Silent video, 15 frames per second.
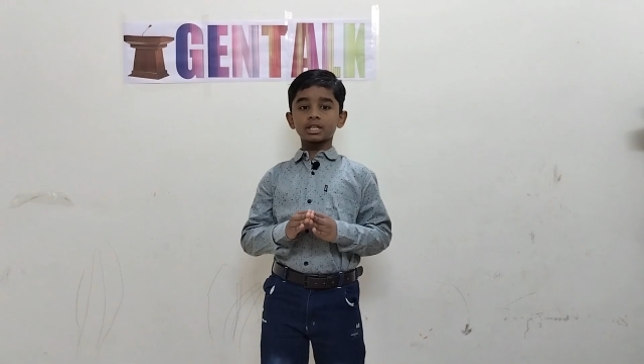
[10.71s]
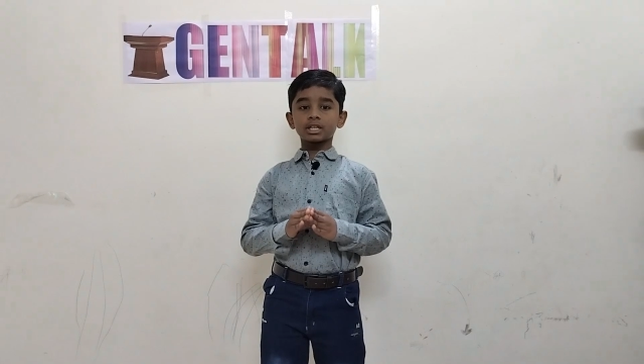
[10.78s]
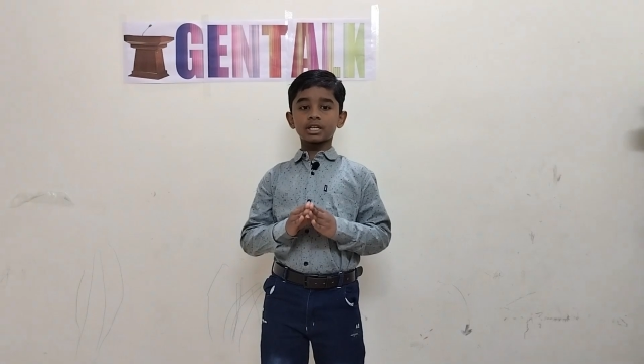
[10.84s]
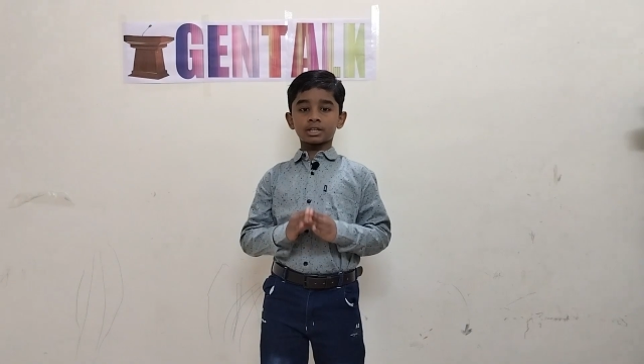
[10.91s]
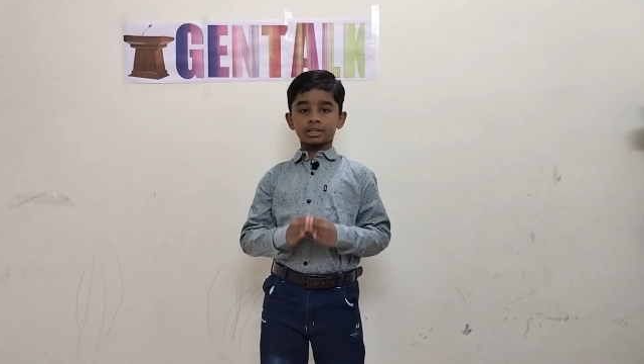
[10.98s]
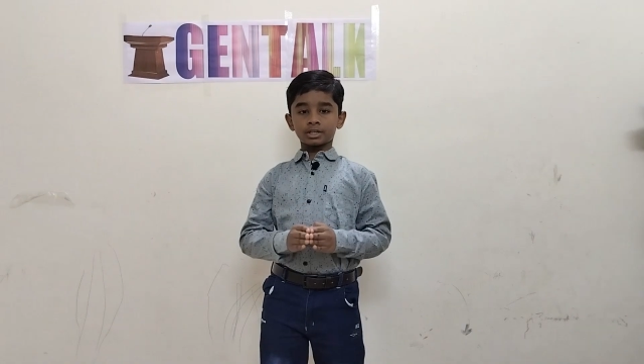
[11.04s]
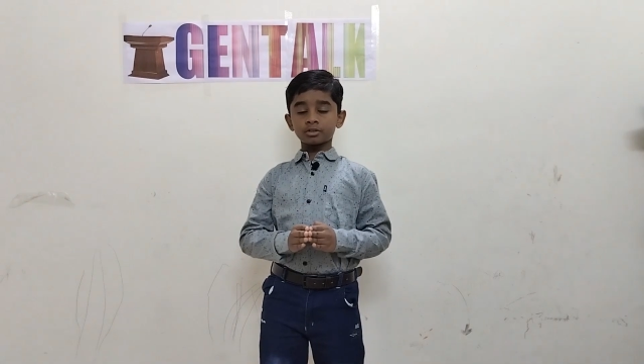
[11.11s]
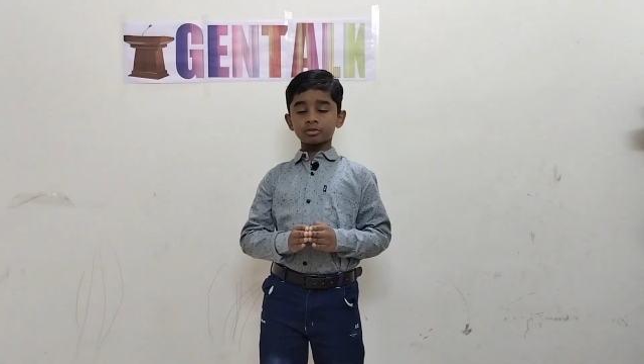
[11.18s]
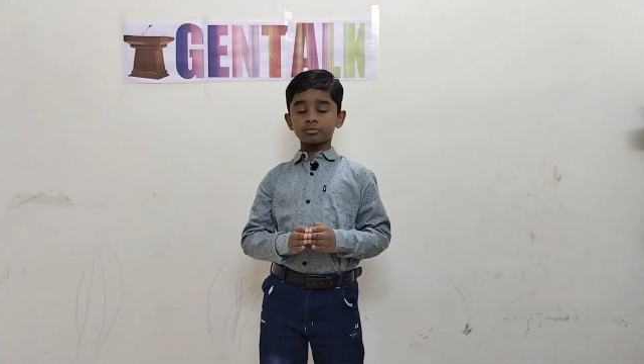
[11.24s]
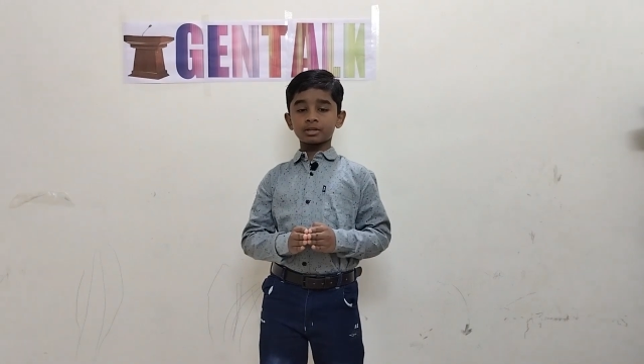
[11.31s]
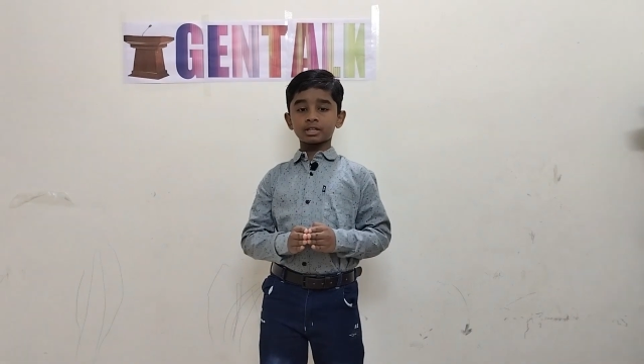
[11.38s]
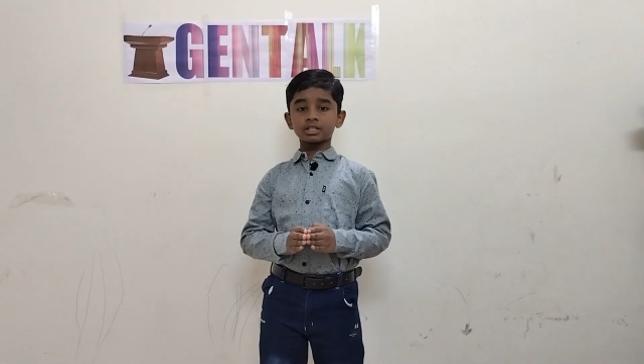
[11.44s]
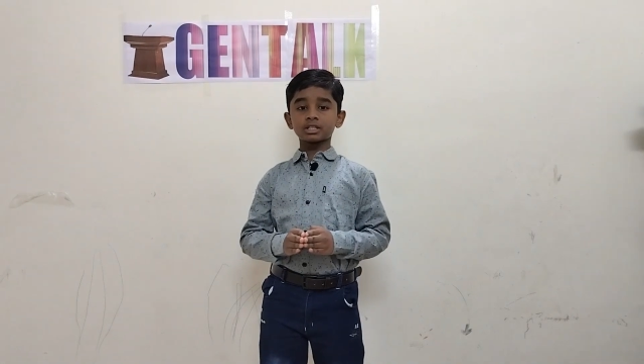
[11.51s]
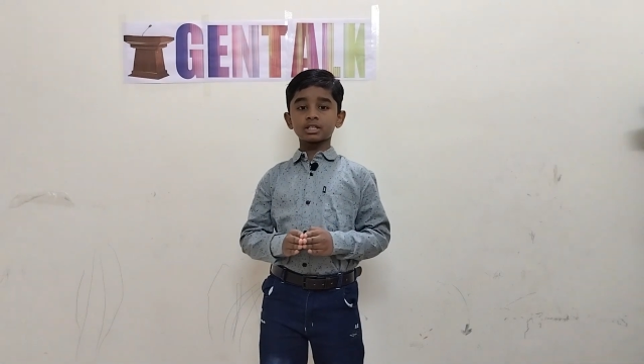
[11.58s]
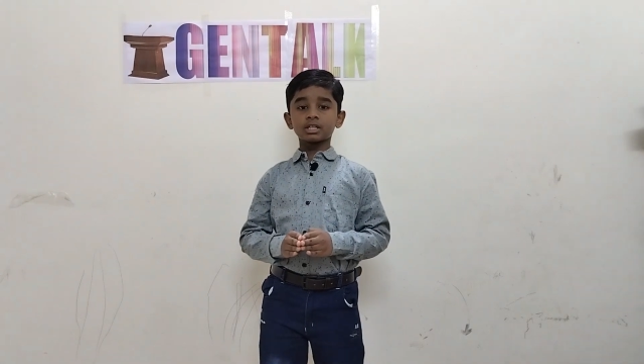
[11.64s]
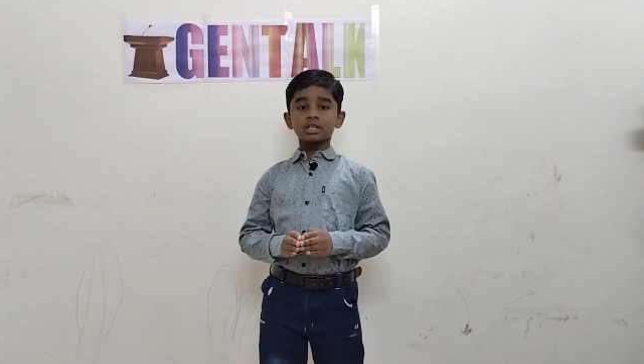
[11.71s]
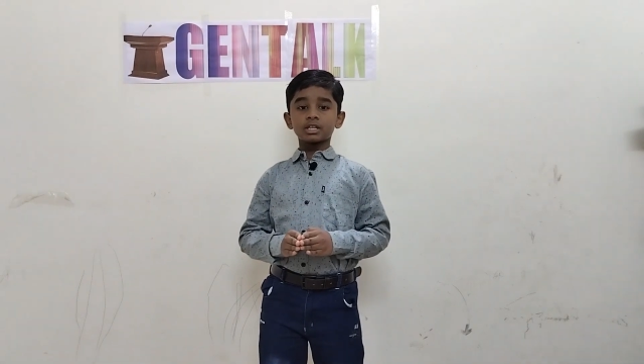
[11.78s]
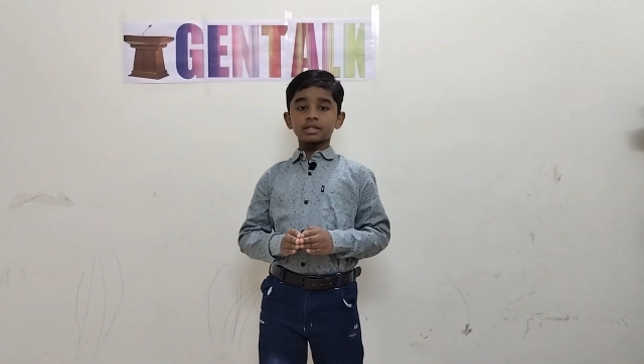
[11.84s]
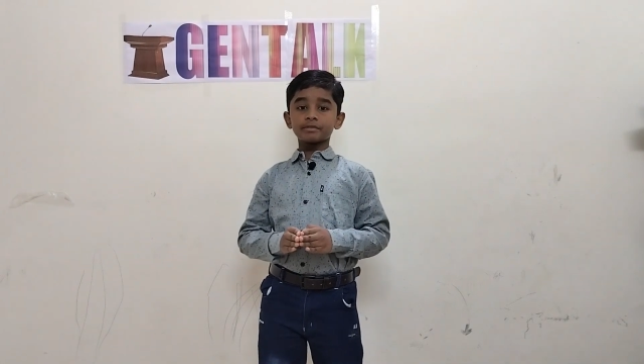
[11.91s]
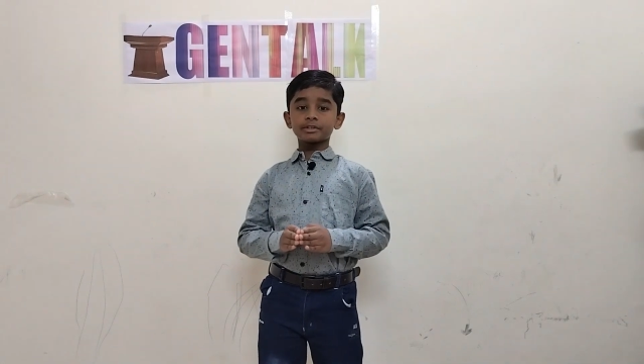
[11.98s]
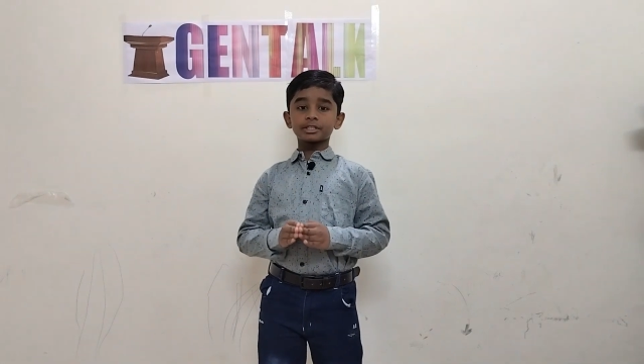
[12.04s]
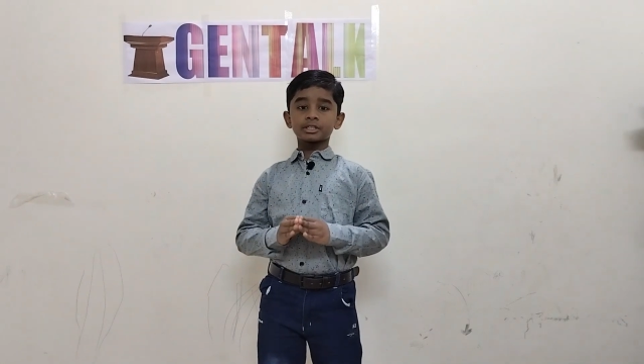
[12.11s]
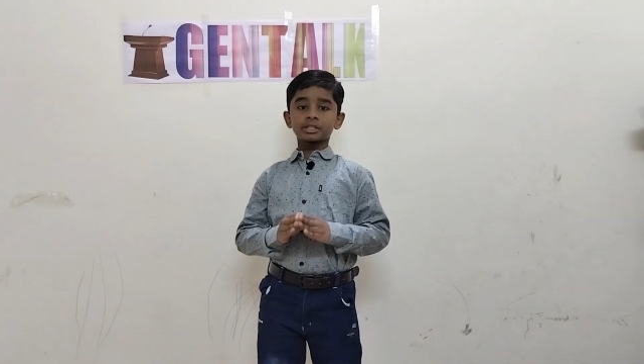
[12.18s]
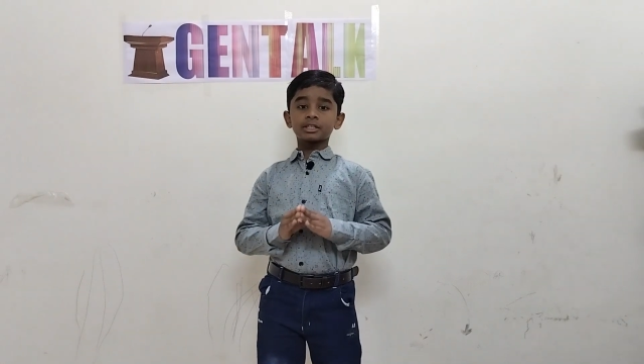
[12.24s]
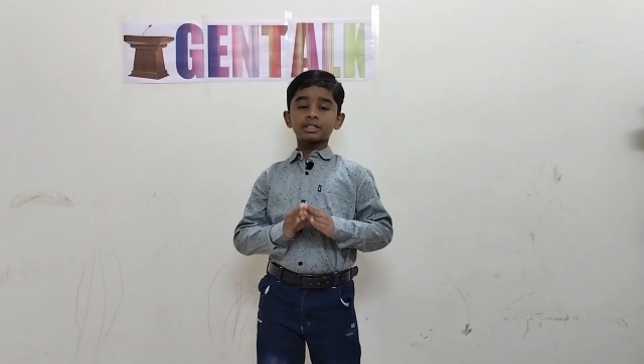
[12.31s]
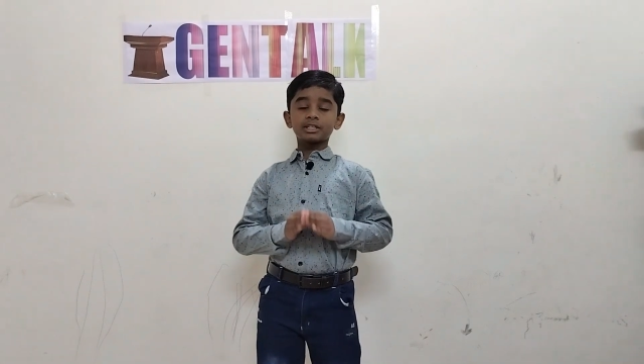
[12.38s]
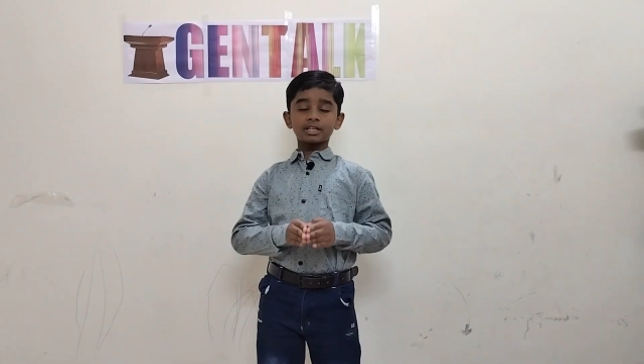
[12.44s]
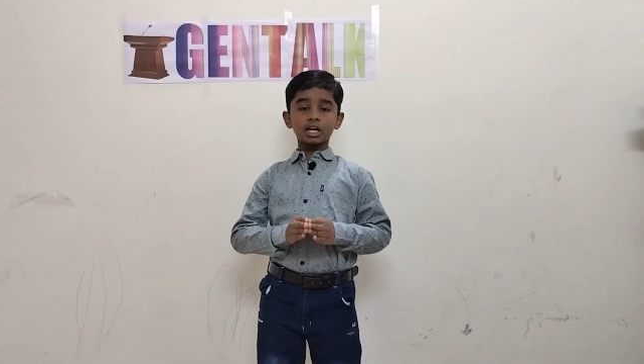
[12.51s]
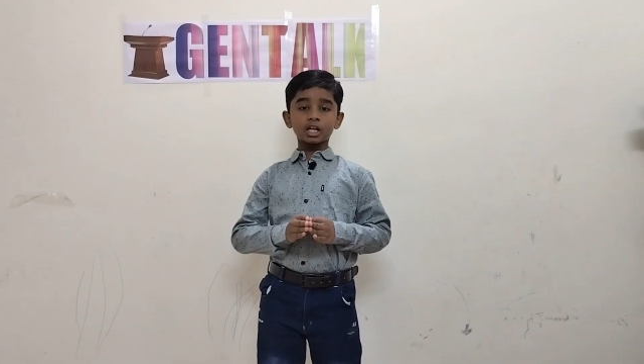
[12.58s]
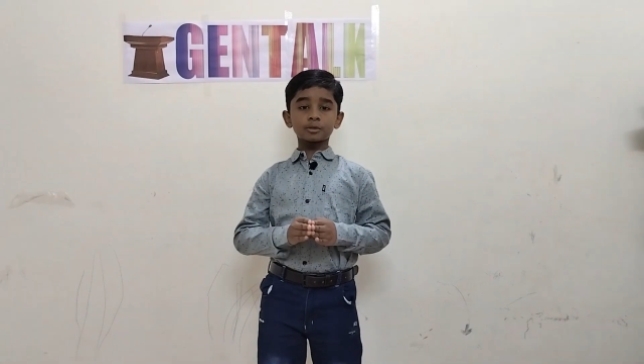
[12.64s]
in humans which
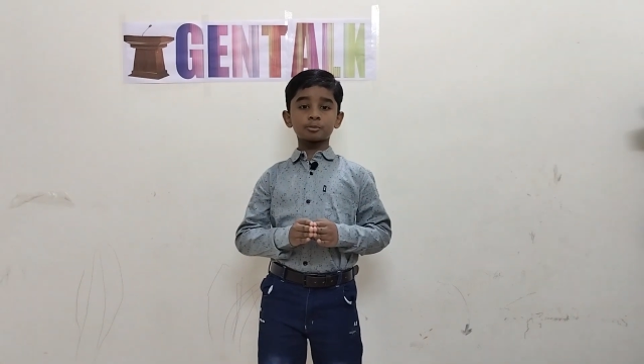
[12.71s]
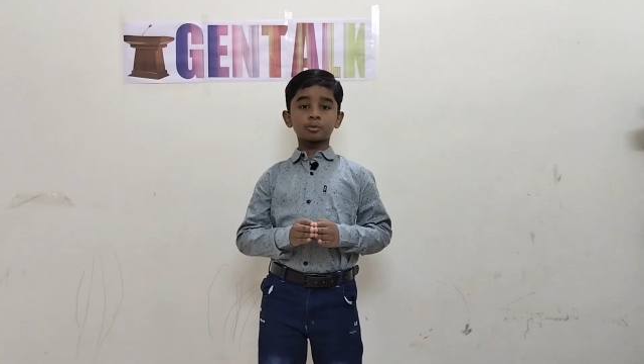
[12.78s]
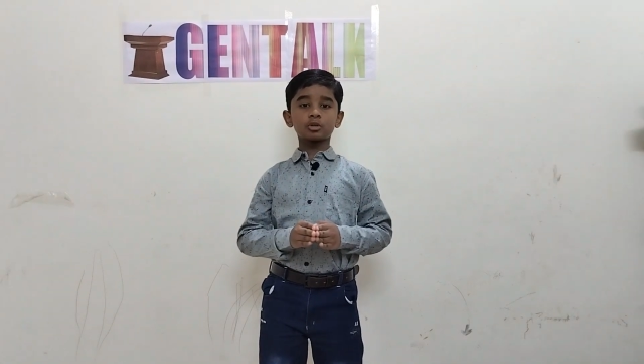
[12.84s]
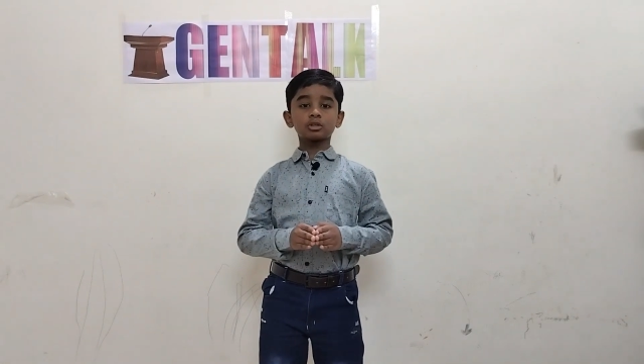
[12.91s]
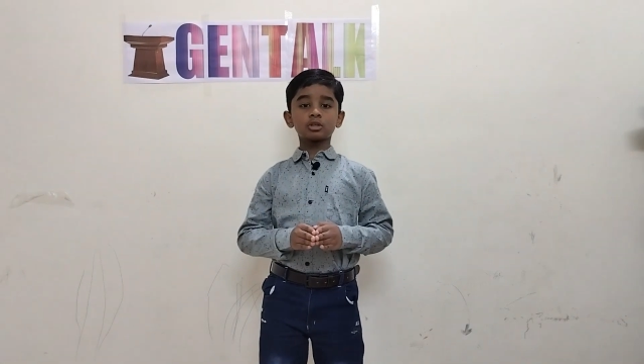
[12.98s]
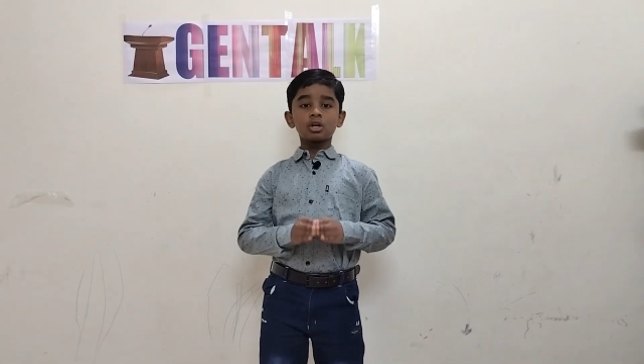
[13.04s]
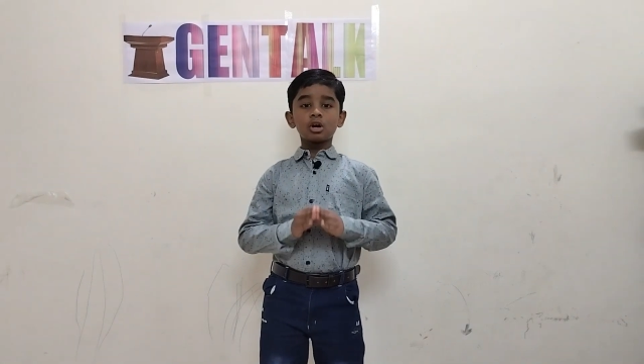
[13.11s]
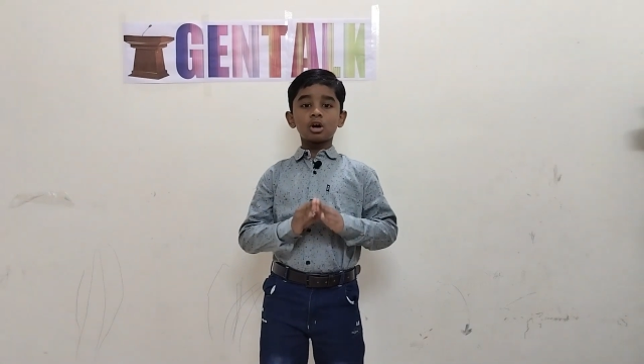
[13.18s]
transport